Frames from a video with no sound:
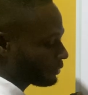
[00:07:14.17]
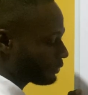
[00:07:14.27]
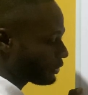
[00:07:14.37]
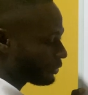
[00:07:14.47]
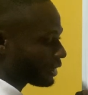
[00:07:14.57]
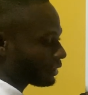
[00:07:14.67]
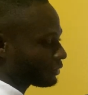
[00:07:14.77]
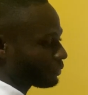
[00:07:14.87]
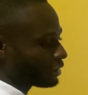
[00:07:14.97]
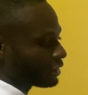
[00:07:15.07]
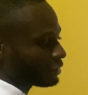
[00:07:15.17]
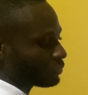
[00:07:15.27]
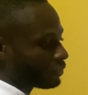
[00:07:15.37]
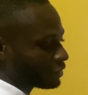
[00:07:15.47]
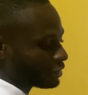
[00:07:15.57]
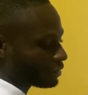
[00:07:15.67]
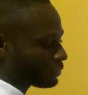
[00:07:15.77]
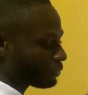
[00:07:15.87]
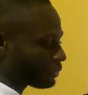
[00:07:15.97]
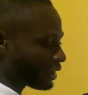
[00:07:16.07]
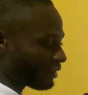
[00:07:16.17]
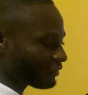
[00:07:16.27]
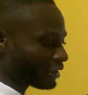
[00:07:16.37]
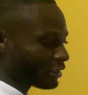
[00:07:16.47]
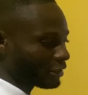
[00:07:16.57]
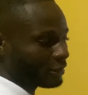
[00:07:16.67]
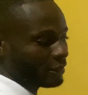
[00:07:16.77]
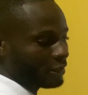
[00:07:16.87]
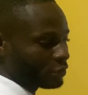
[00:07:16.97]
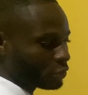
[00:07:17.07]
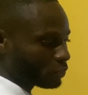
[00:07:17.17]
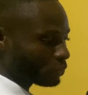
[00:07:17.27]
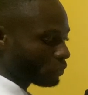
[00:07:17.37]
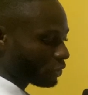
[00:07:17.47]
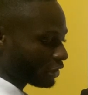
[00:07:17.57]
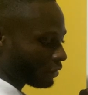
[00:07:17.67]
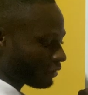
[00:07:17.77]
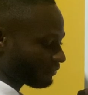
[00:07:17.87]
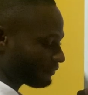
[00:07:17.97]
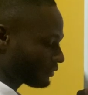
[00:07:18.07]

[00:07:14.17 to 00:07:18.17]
You know that when this crosses, we have the 2 going off.